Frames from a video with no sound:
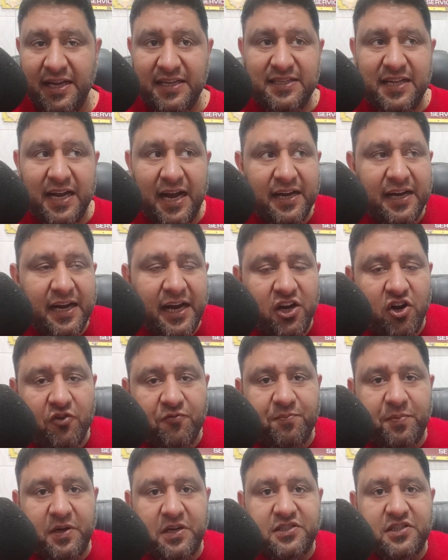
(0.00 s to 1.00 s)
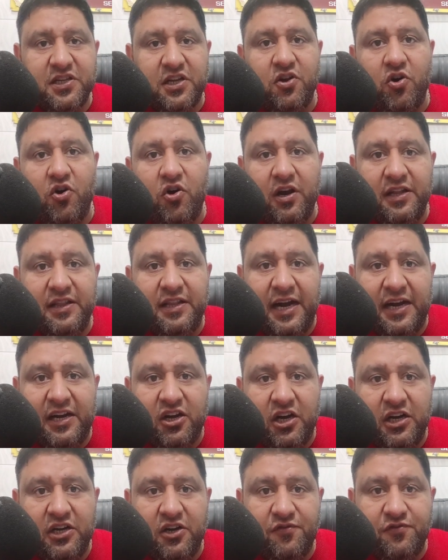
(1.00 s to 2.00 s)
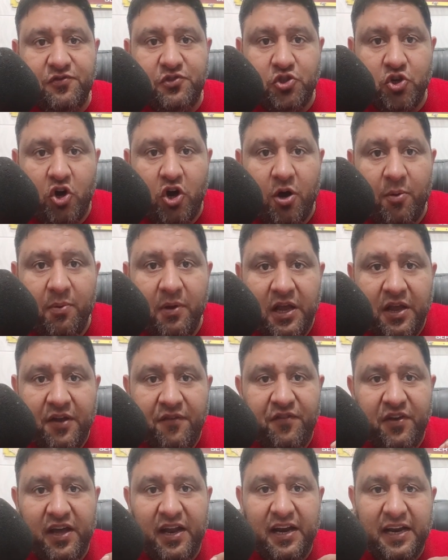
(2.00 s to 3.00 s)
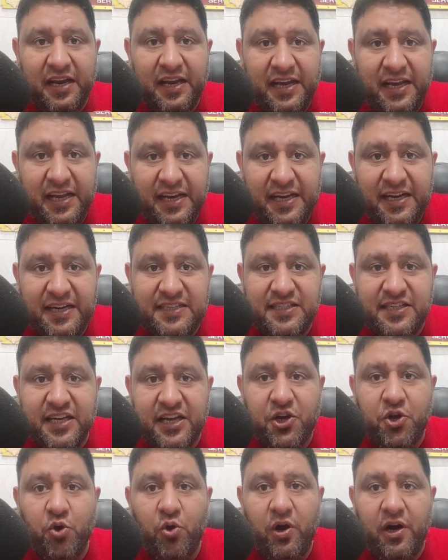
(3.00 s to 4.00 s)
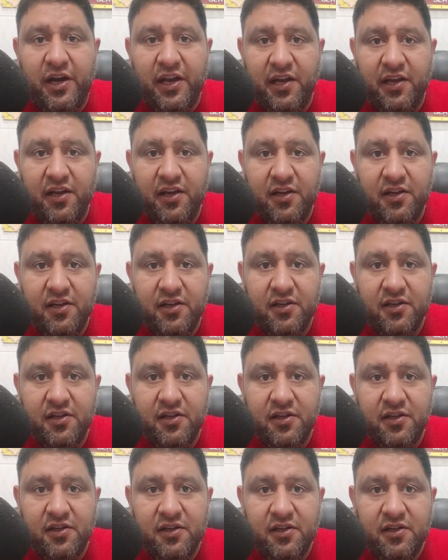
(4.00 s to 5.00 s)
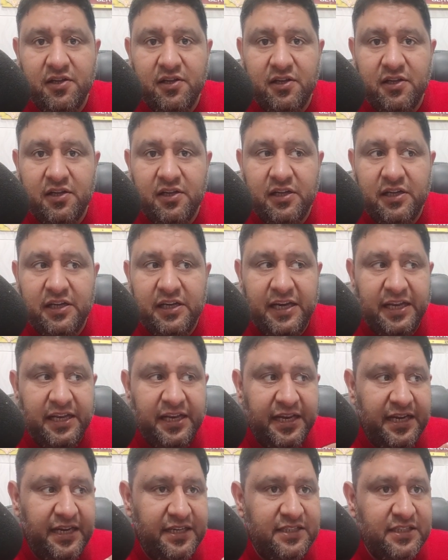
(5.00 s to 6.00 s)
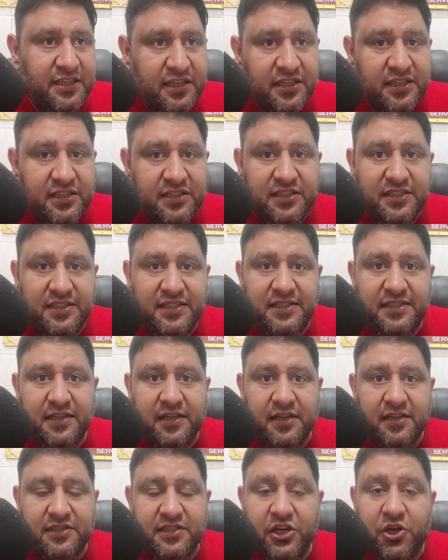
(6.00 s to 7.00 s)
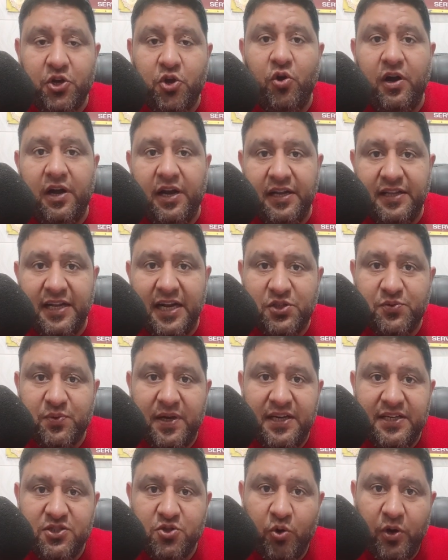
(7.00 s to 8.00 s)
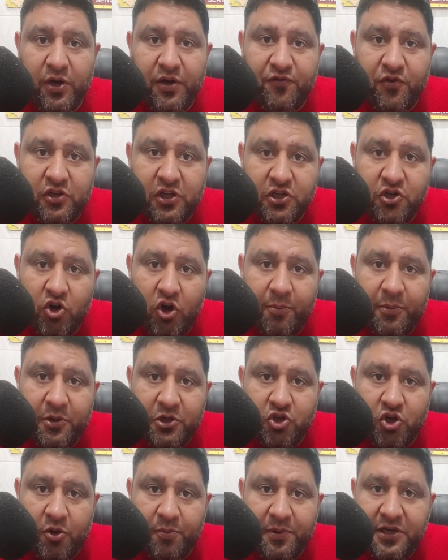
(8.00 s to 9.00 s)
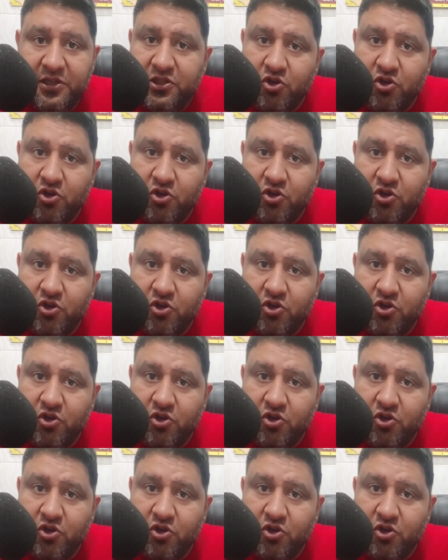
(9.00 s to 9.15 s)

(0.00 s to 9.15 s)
He is that kind of person or in that kind of job where he needs security. He needs security. That's why he's going for the government job.